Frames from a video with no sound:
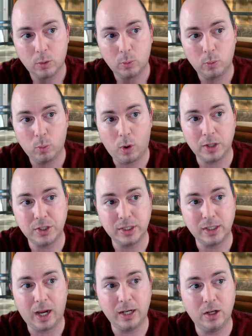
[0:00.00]
watching
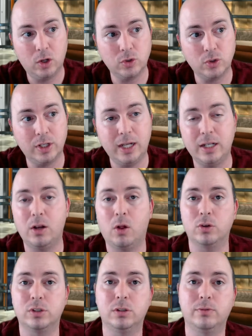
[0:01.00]
$980
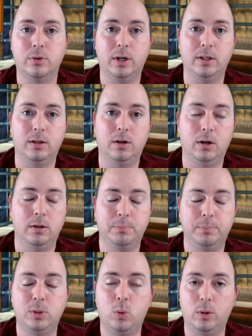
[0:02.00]
silver
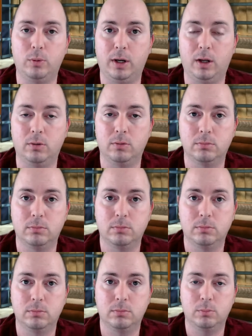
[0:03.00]
Bitcoin right now.
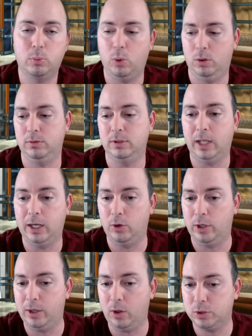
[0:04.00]
Boy,
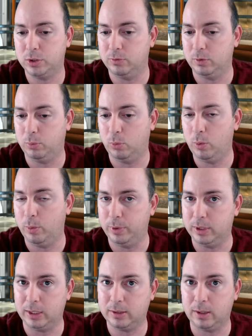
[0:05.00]
$980 silver. Boy, wouldn't we
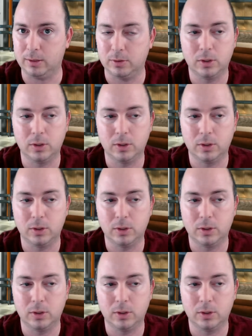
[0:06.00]
like that.